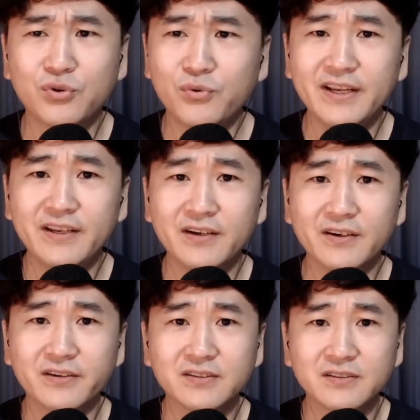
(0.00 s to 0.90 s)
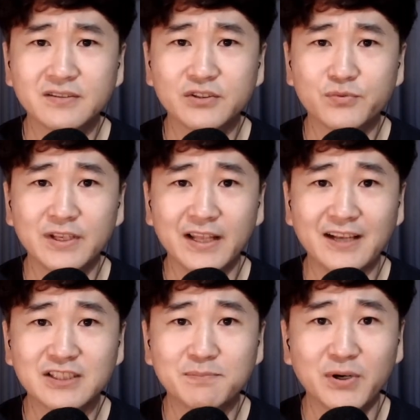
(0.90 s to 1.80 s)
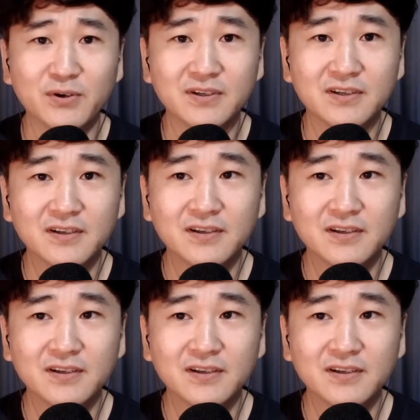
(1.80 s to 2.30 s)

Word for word: three years since we last spoke.